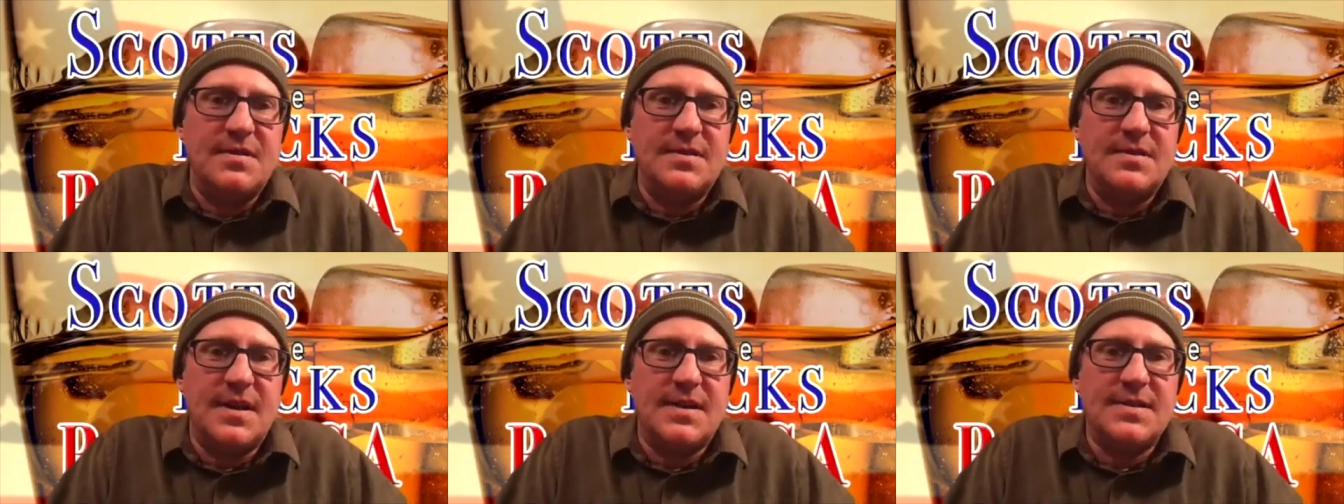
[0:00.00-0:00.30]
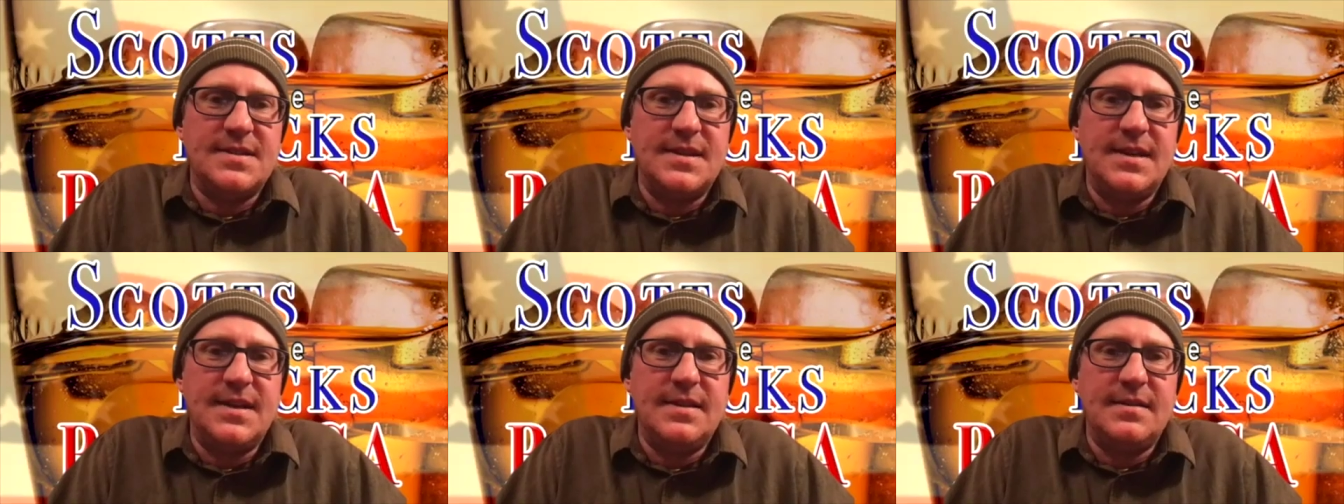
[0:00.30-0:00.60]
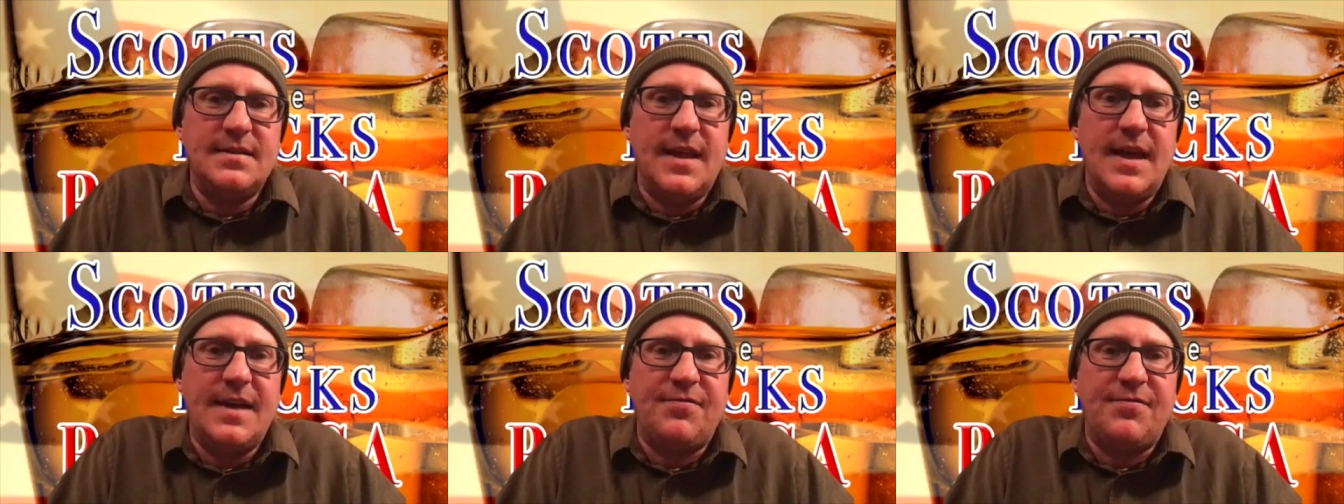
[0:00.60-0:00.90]
doesn't it?
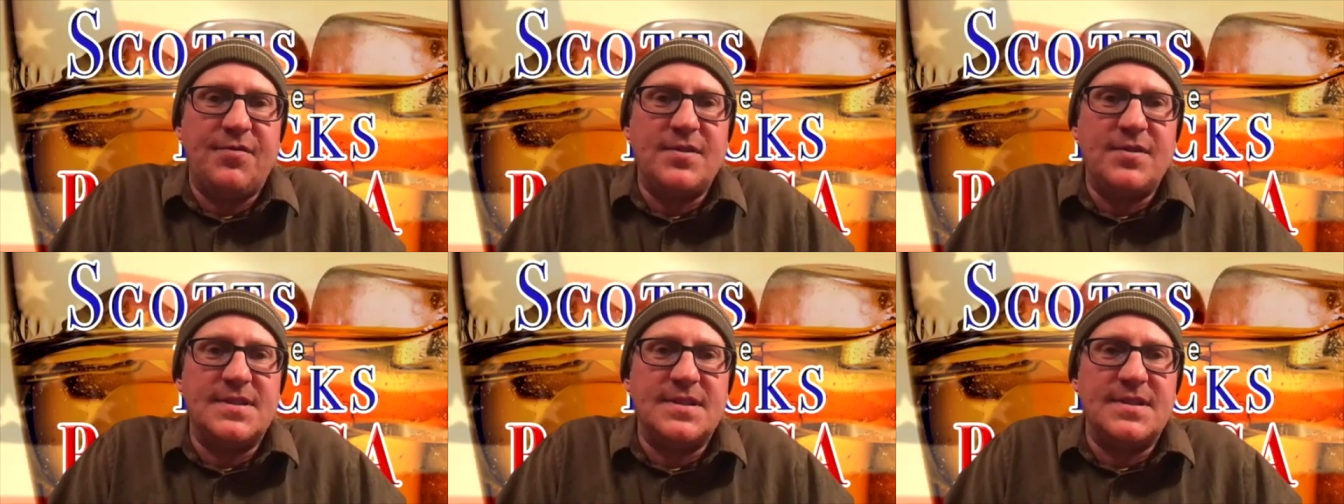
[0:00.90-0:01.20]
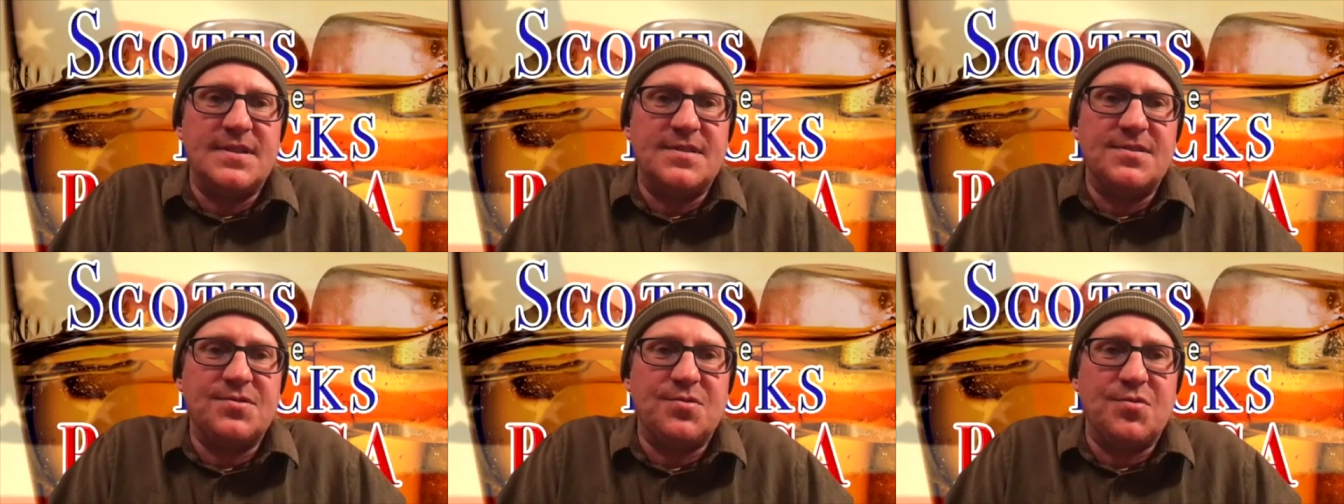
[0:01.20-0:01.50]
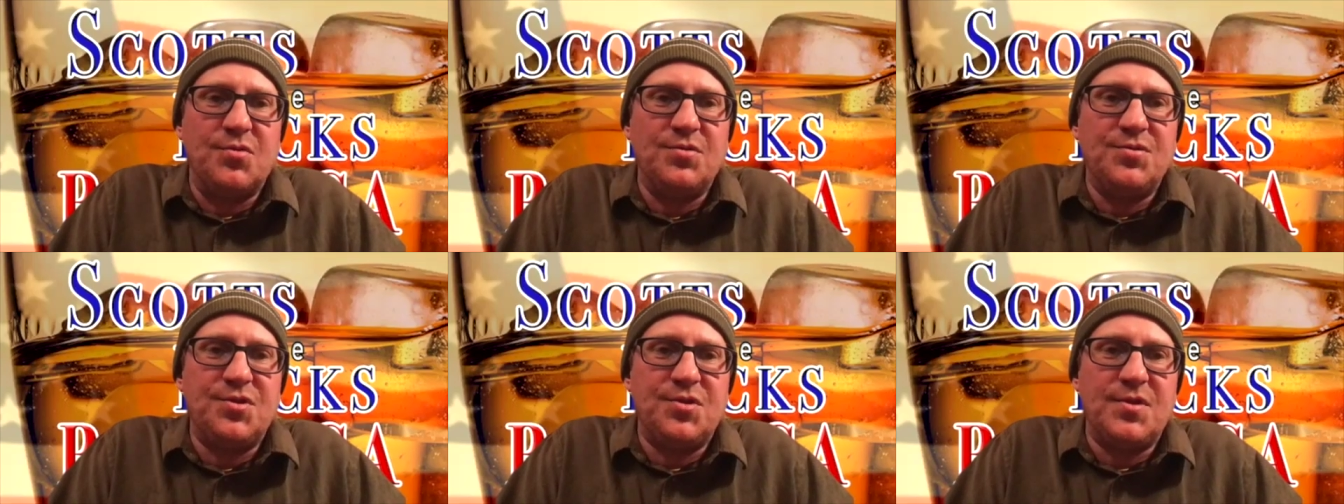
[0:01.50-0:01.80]
Like, for instance, in
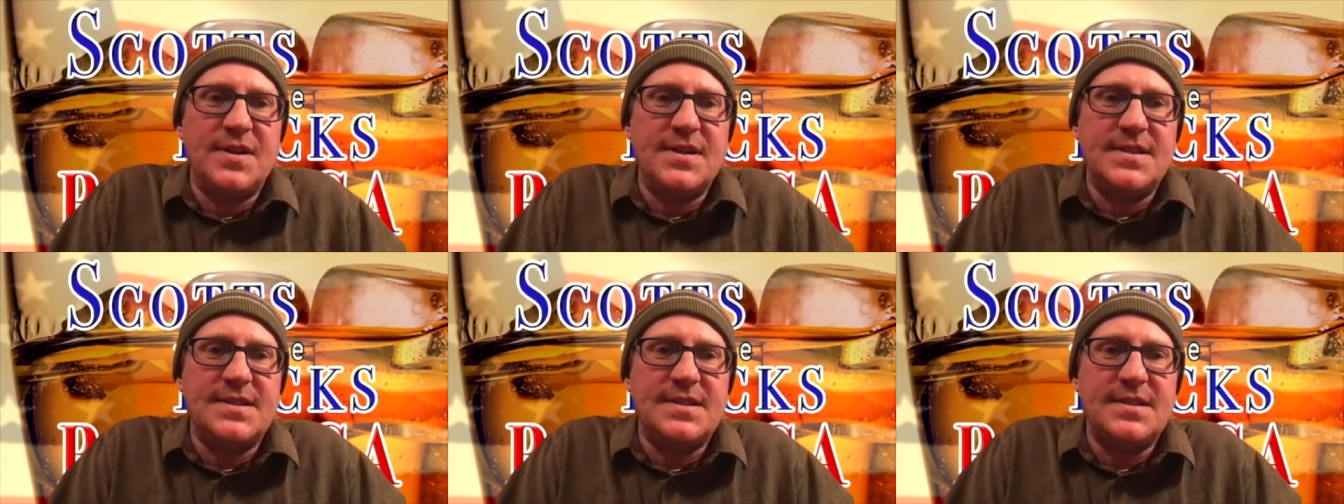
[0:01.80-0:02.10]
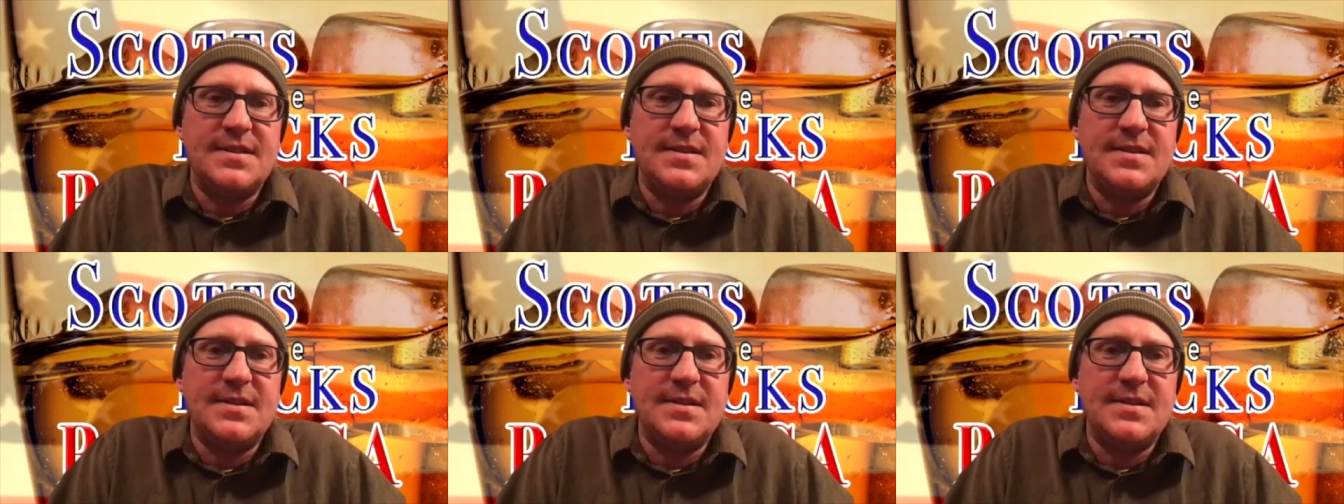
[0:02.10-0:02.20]
school choice?